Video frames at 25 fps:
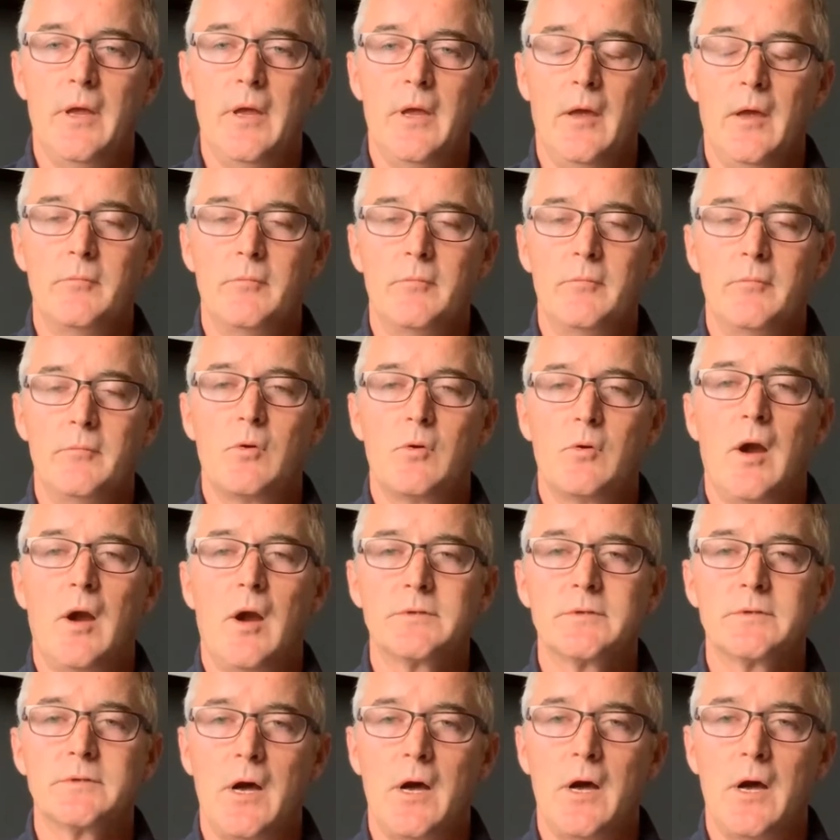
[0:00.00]

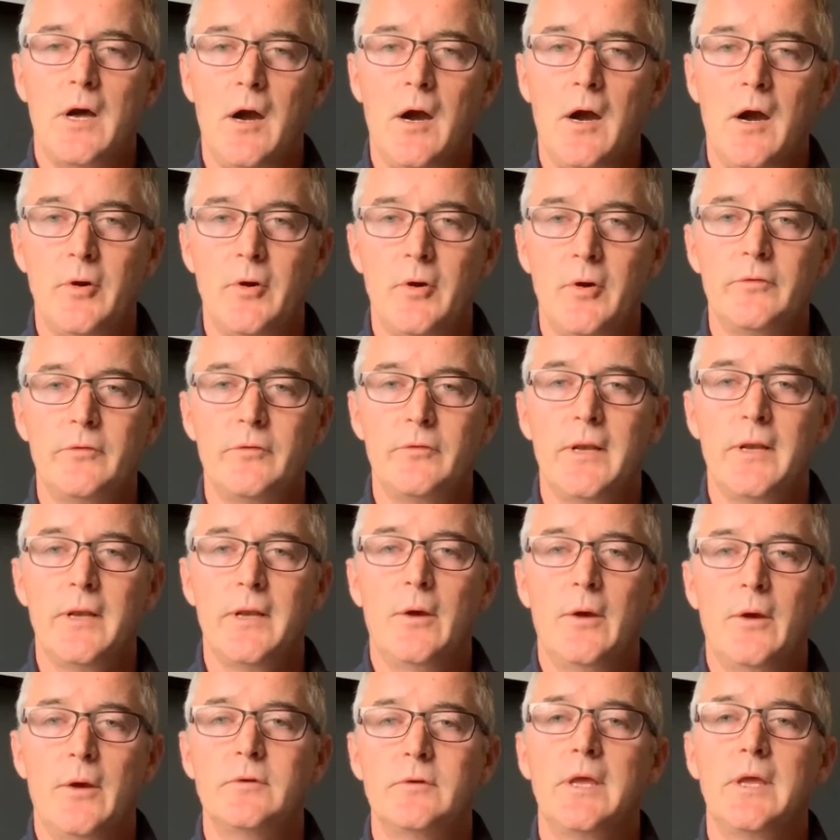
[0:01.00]
requirements are, but also then
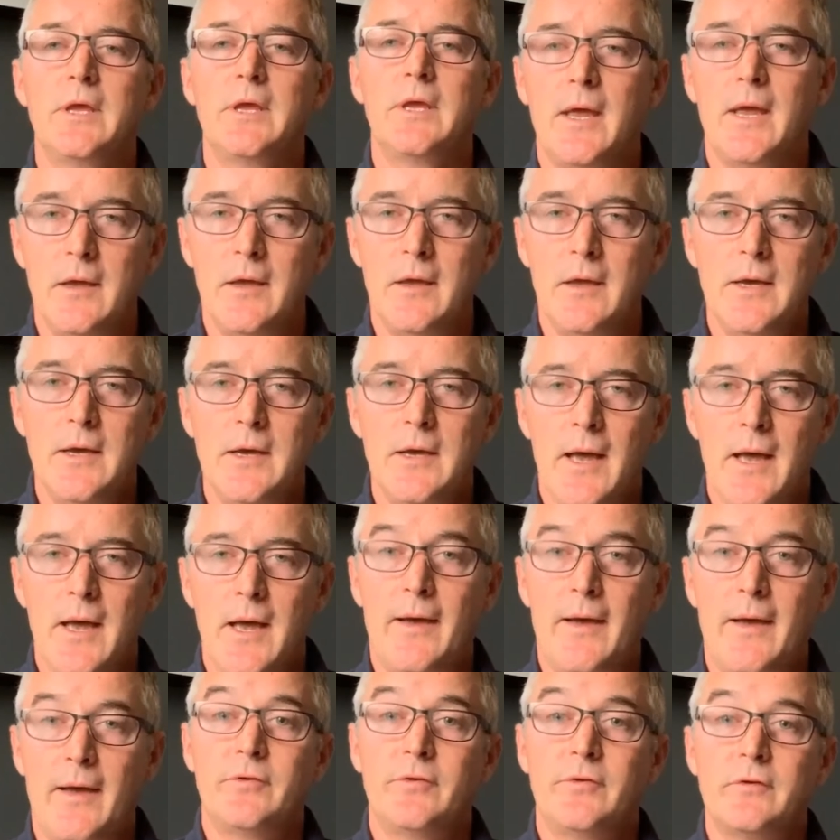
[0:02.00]
how do they
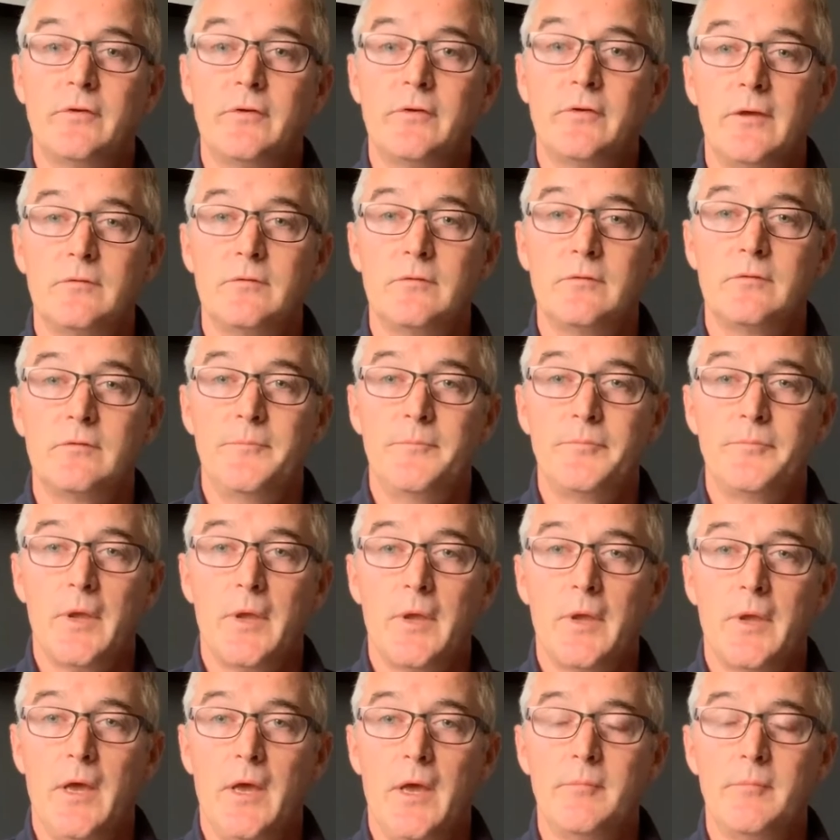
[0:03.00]
have success
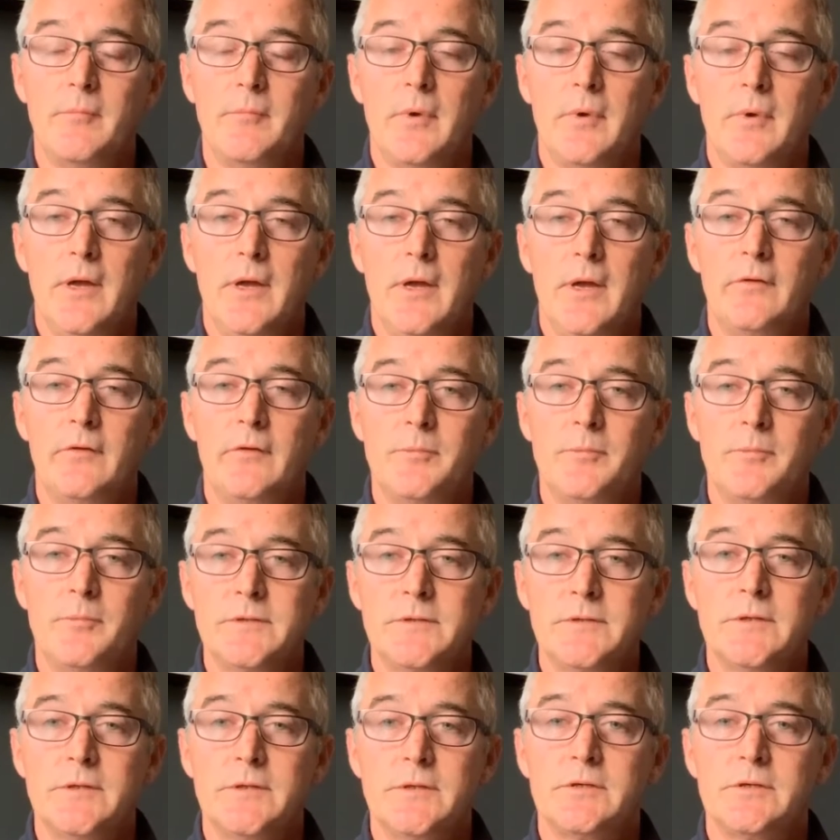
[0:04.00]
as a
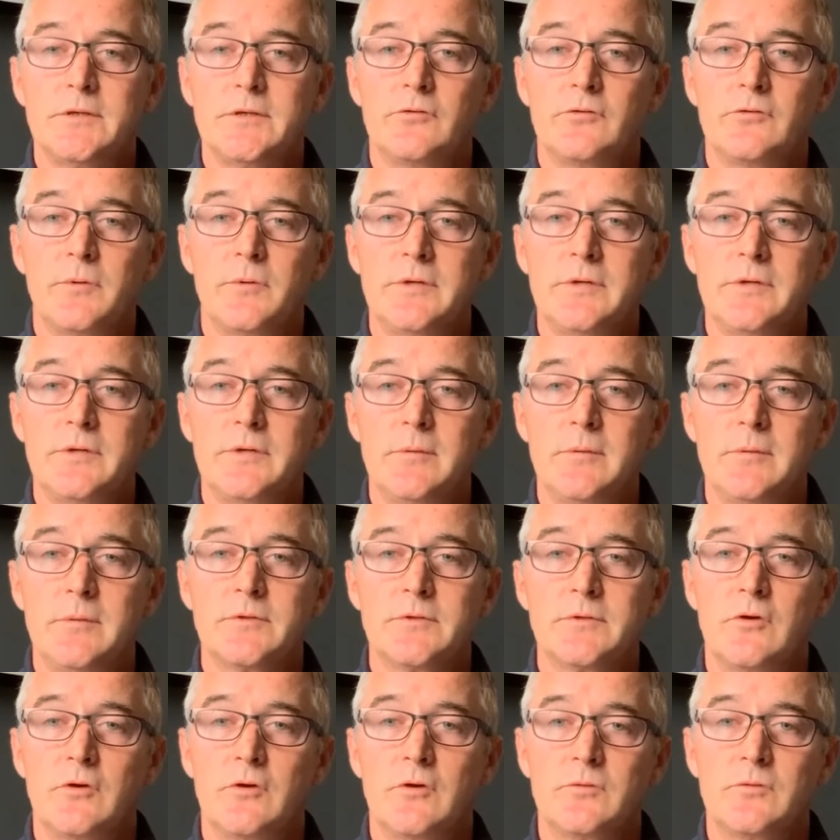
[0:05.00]
business, also with teams,
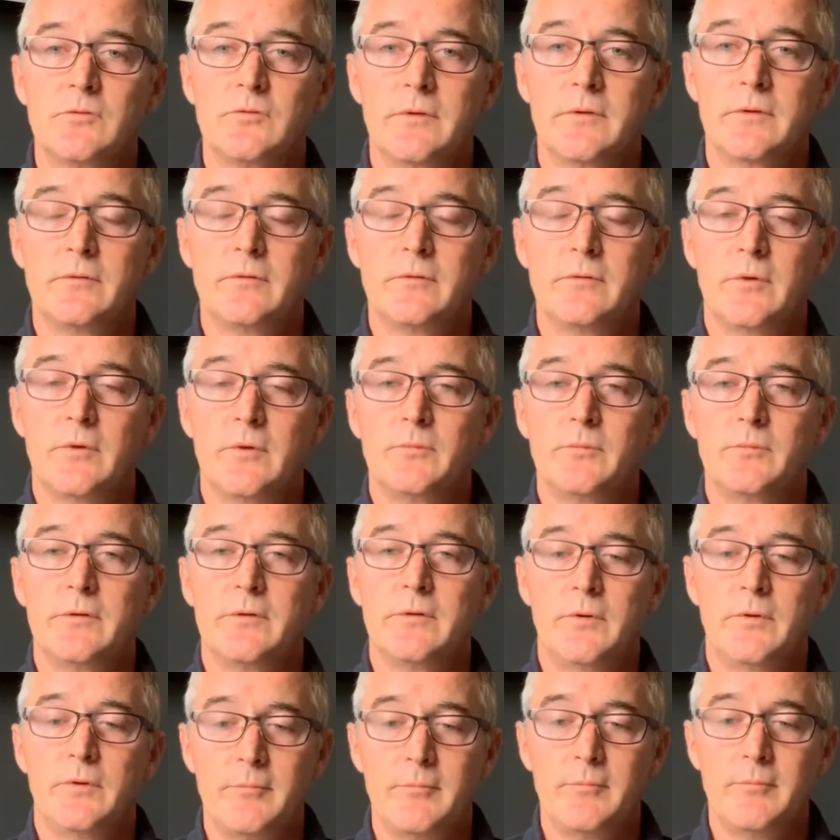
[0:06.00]
and also
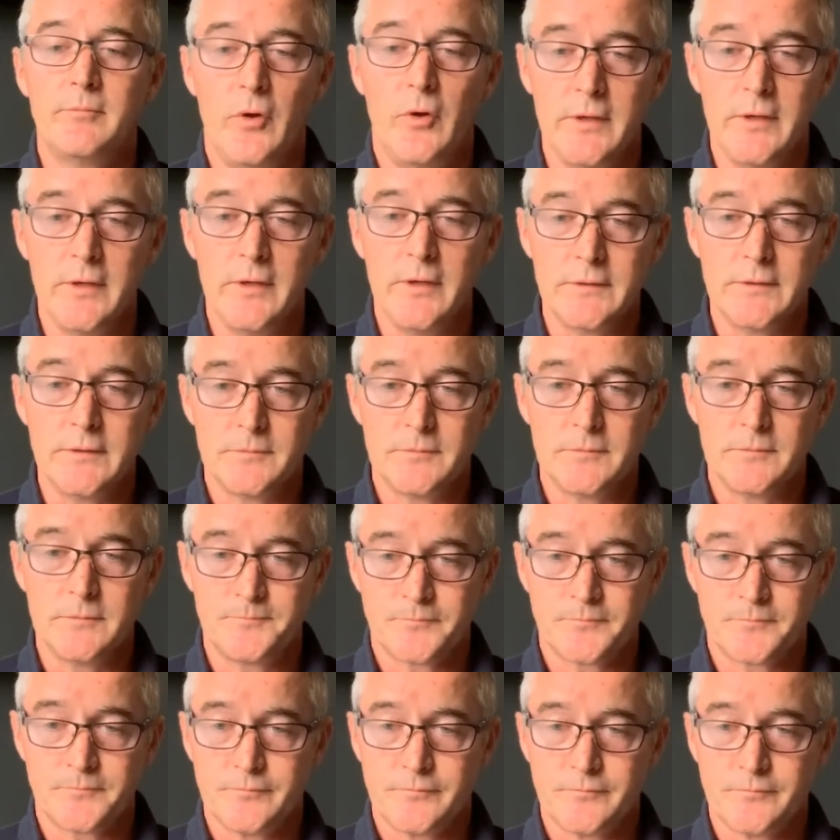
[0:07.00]
with employees.
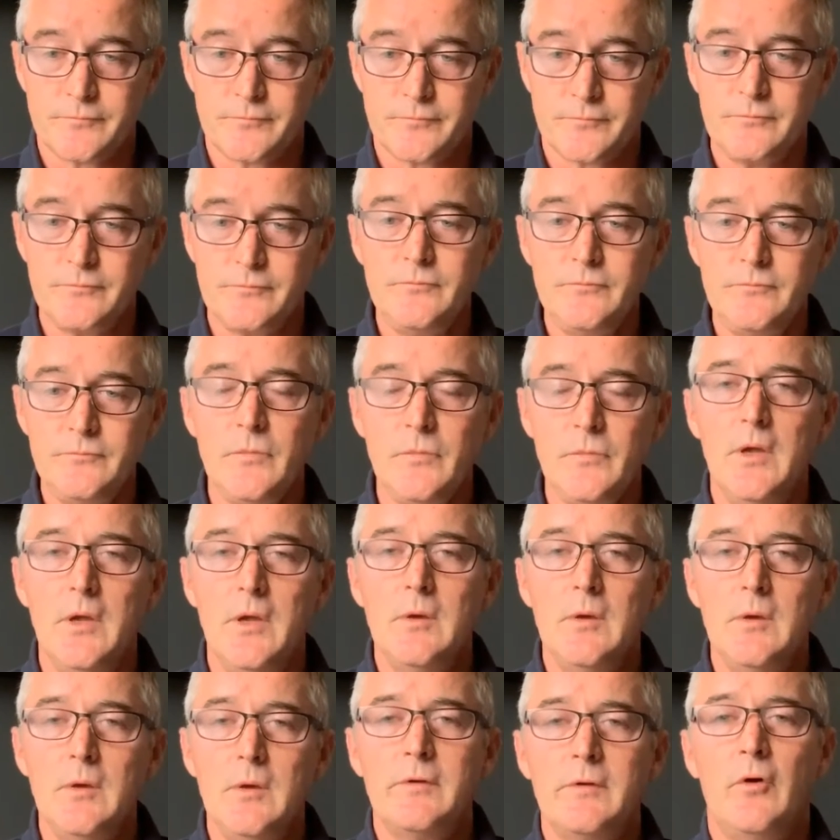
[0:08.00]

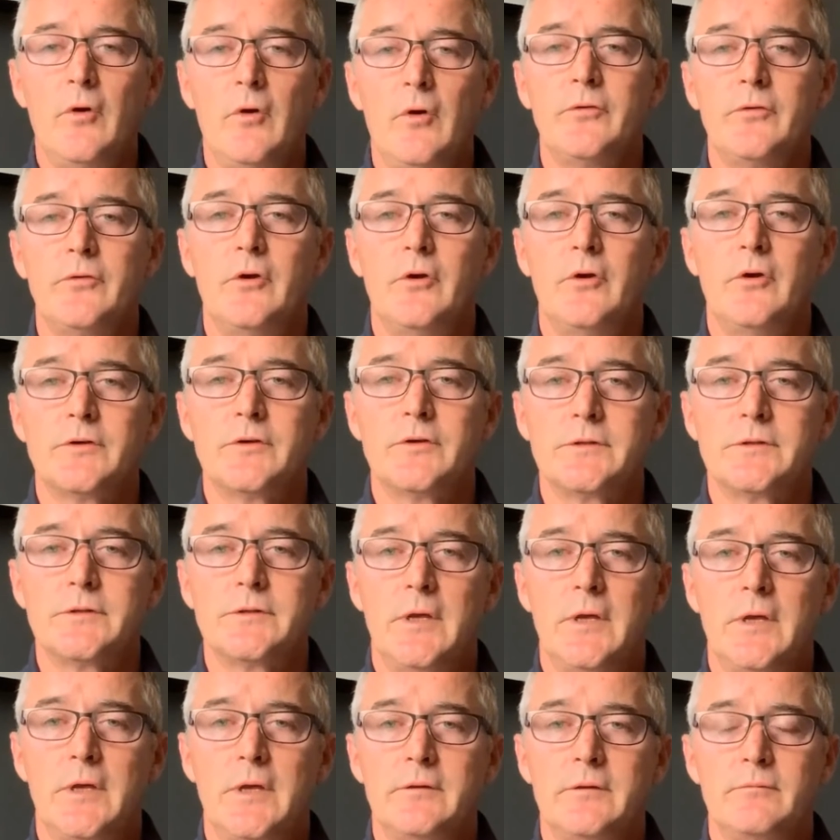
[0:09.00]
We've also not just
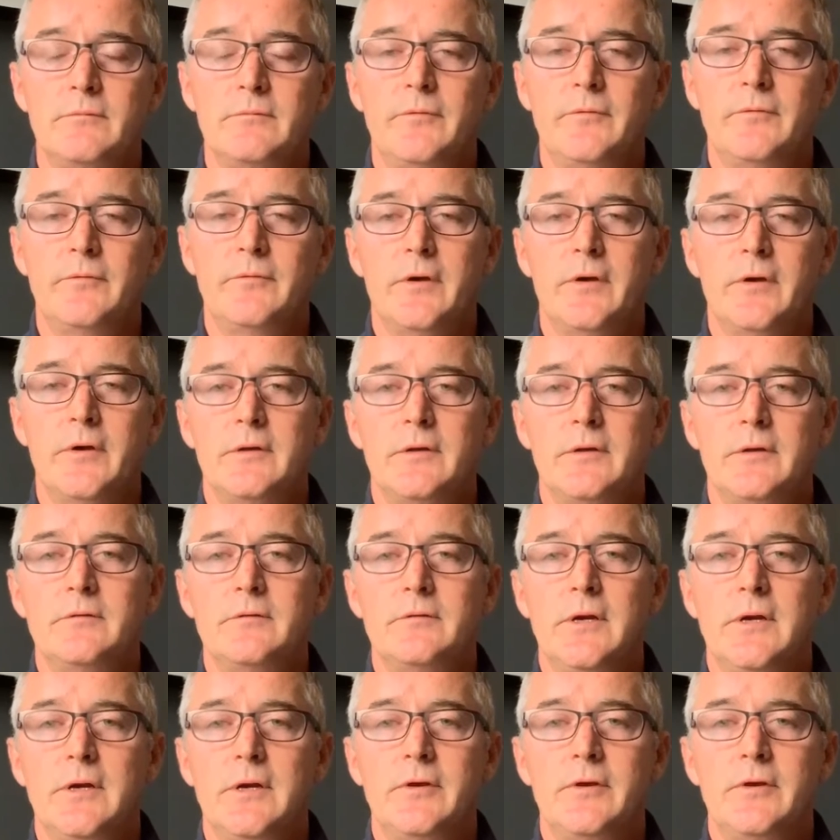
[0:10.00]
that we've heard that
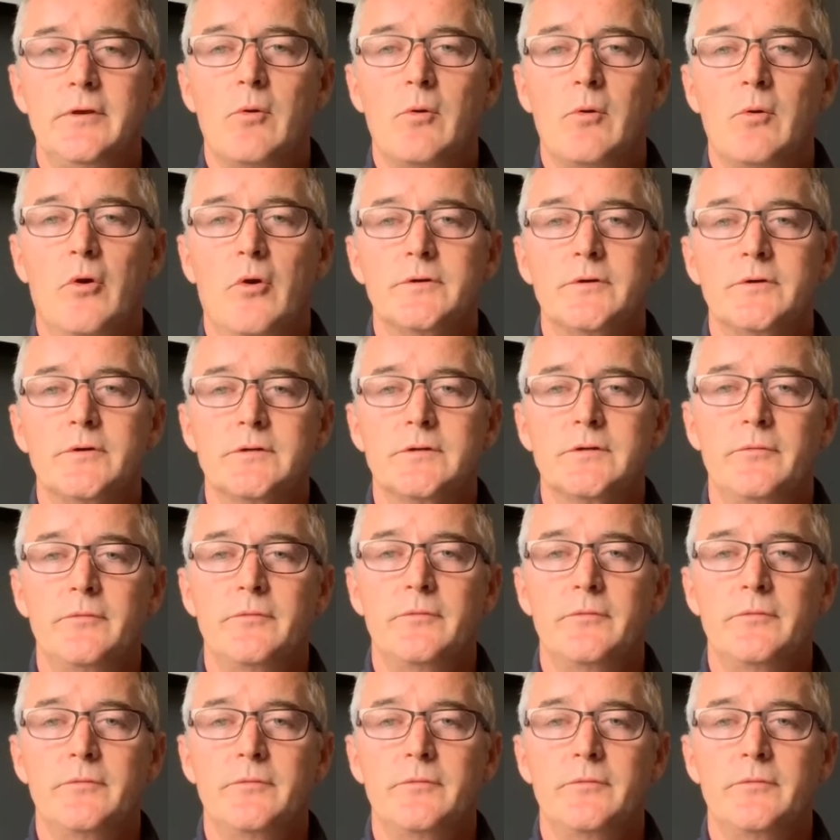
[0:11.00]
nearly 3/4 of